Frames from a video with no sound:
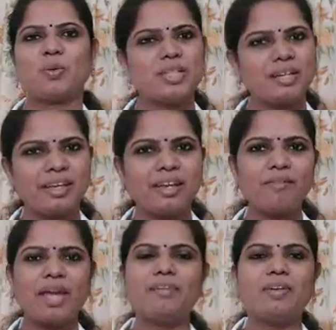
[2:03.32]
Which are they?
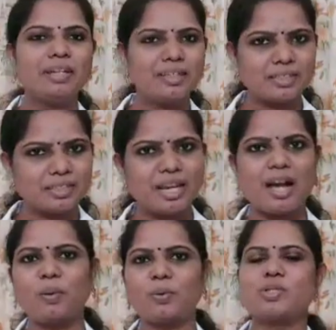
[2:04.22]
We have learned
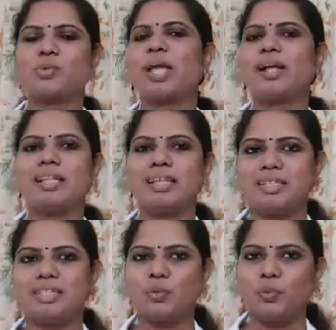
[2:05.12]
nouns, we have
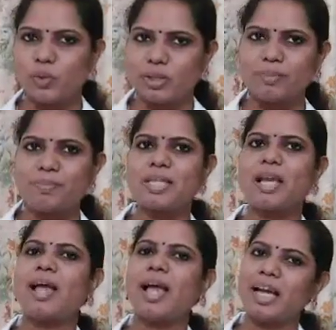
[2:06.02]
learned verbs,
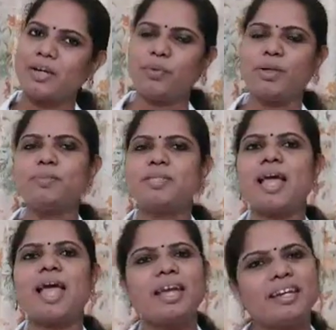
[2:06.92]
adverbs
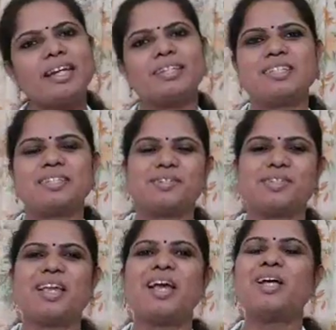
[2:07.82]
and
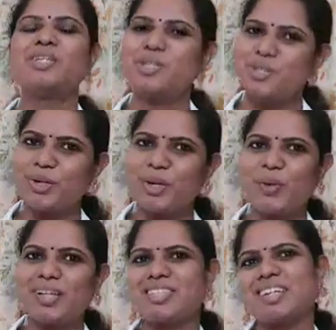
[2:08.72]
adjectives. So today
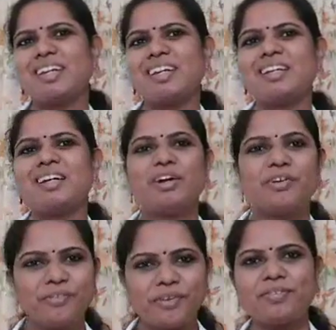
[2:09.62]
we will study the
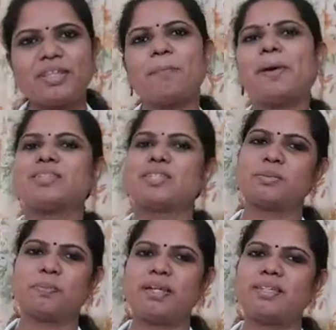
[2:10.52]
5th parts of
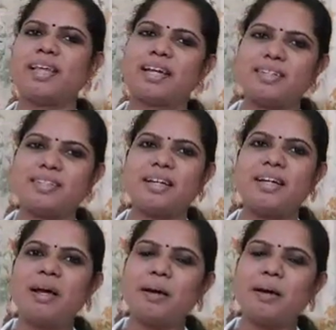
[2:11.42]
speech, that is the